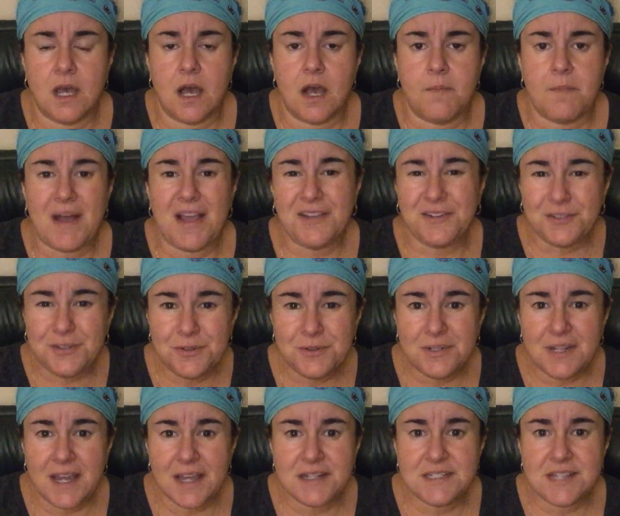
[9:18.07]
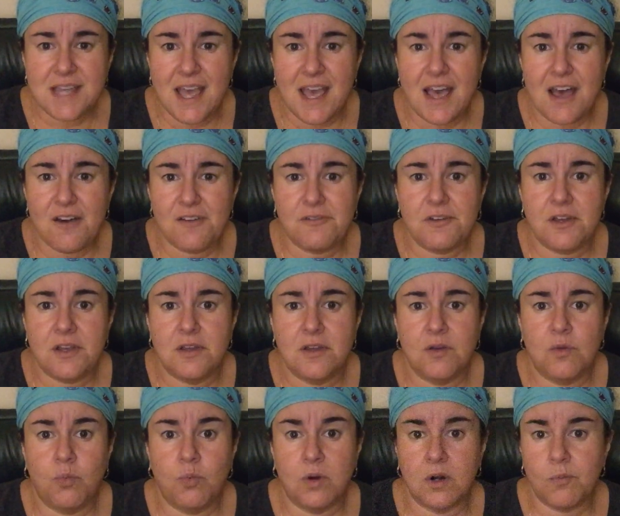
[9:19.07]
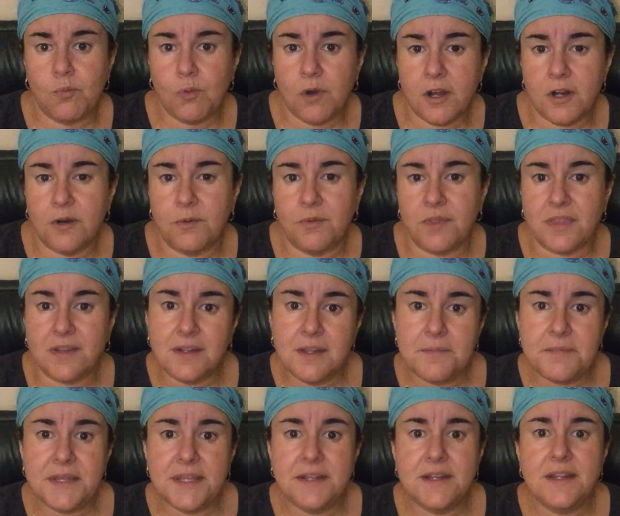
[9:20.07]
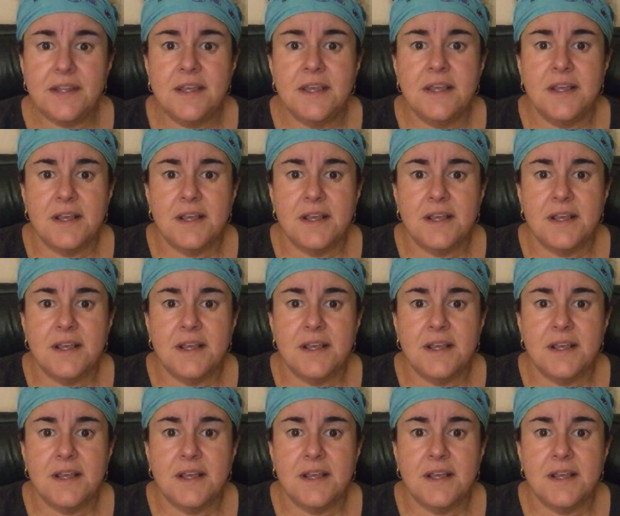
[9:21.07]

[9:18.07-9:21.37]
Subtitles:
I do like to have warm water with lemon